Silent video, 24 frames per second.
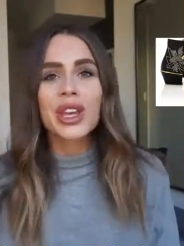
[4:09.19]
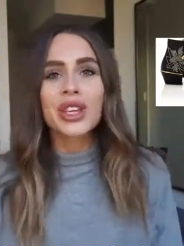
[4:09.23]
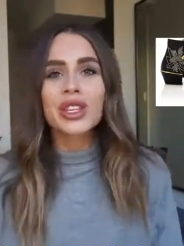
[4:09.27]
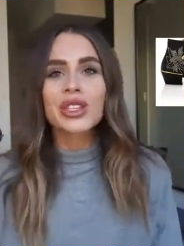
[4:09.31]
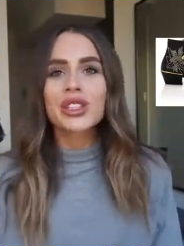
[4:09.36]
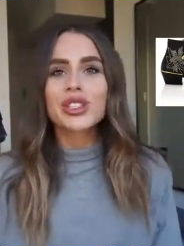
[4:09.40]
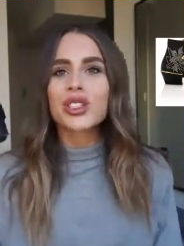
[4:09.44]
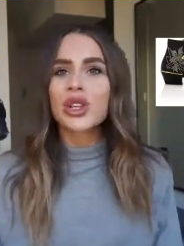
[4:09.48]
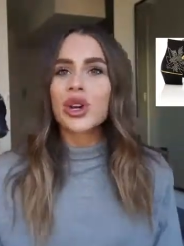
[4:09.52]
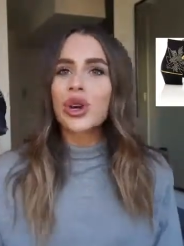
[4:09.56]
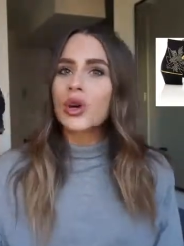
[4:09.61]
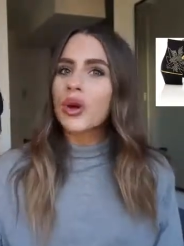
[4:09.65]

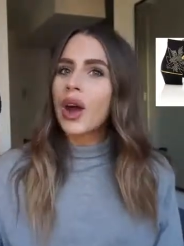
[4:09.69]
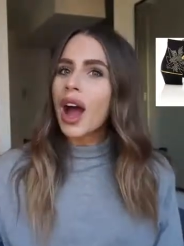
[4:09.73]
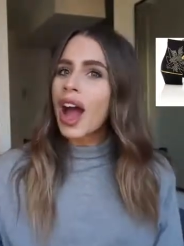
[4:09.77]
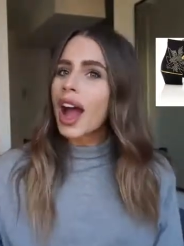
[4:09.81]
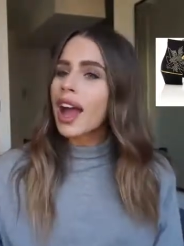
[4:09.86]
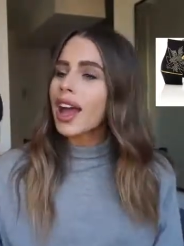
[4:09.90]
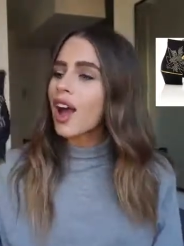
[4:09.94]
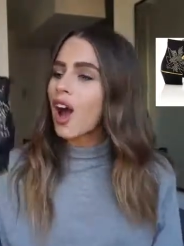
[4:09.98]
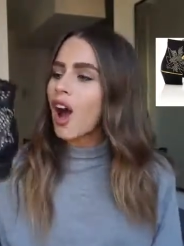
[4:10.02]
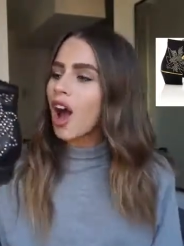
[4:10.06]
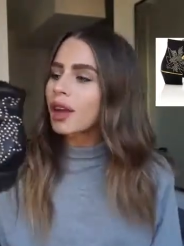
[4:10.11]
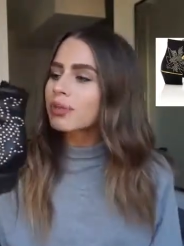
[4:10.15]
So
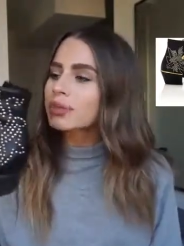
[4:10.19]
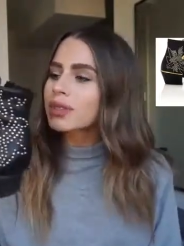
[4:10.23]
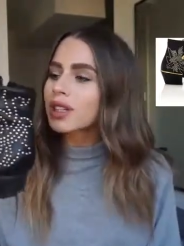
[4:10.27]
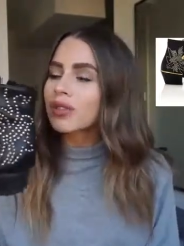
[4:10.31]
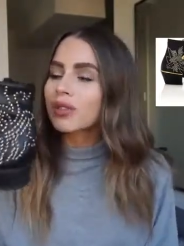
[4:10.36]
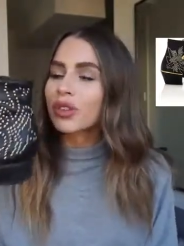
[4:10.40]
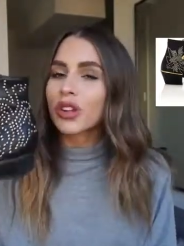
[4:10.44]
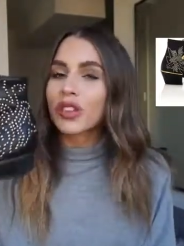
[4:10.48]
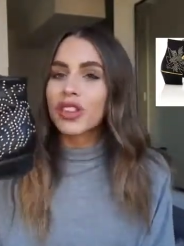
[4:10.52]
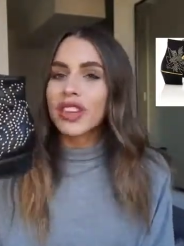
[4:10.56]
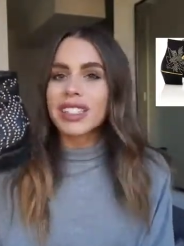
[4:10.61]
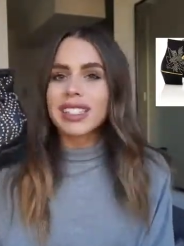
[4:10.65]
I opted
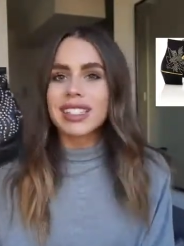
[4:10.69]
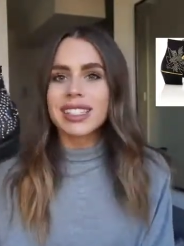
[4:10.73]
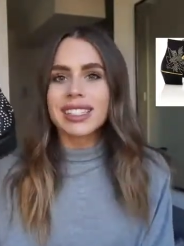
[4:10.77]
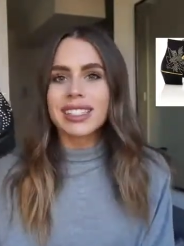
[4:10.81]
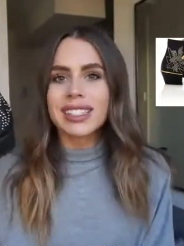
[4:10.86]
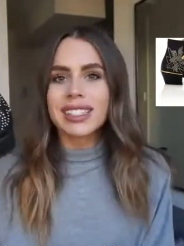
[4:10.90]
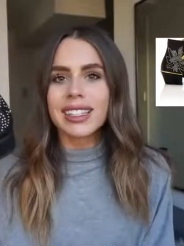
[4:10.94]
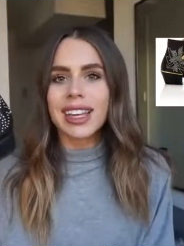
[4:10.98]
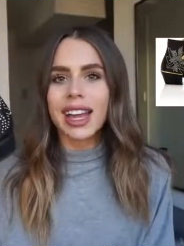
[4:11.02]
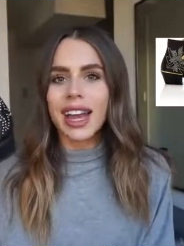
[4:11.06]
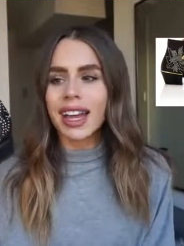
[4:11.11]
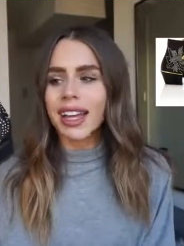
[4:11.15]
for these
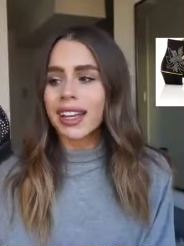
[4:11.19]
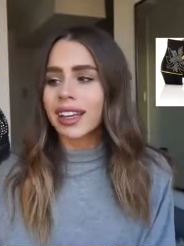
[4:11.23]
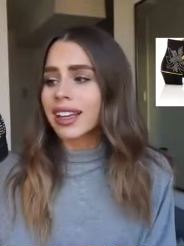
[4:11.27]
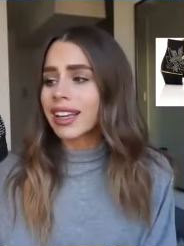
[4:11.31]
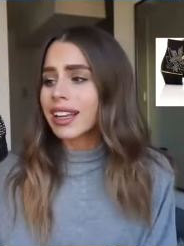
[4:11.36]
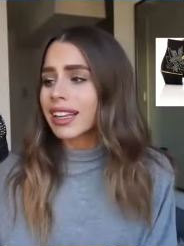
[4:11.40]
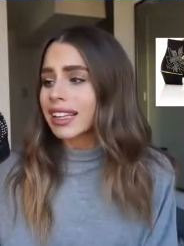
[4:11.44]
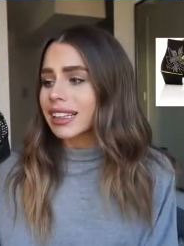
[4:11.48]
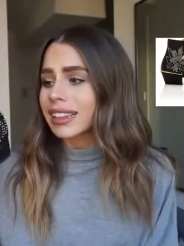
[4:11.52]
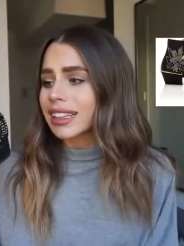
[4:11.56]
instead.